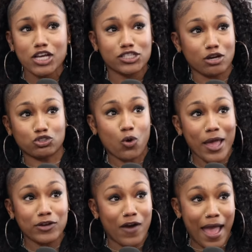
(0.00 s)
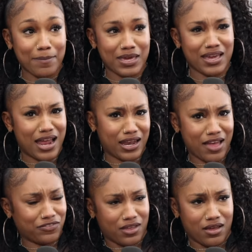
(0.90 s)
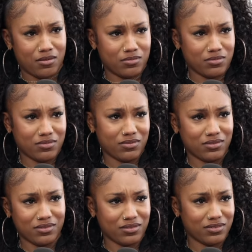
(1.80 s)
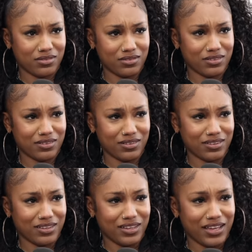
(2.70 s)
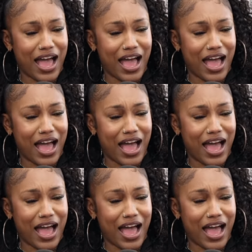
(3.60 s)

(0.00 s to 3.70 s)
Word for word: So Troy grabbed me and I left them. Well, I was going to say that.